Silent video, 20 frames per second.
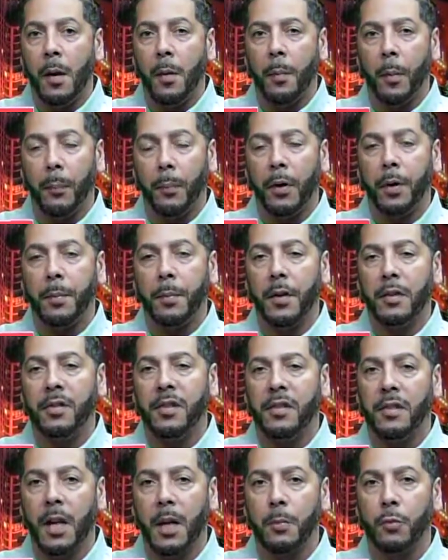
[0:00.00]
but pretty much the
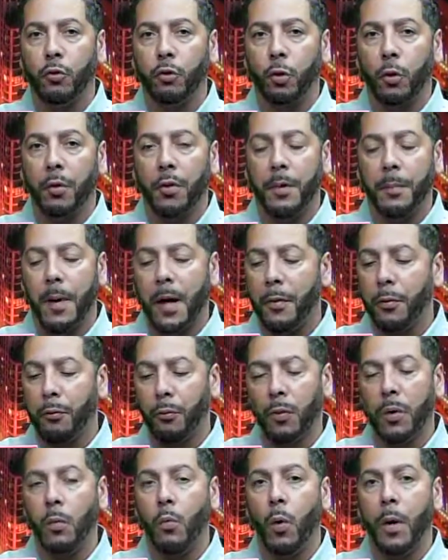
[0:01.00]
same story about
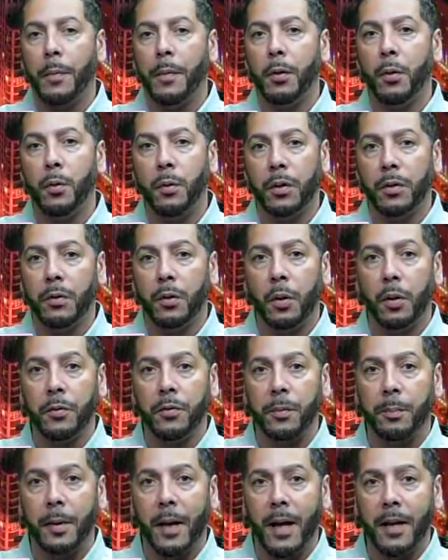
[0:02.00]
3 women who indulge
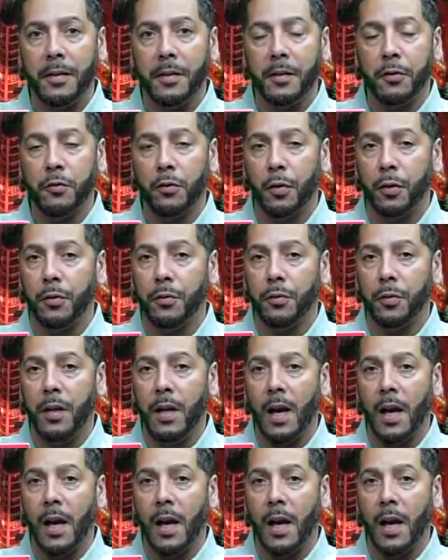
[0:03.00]
in plastic surgery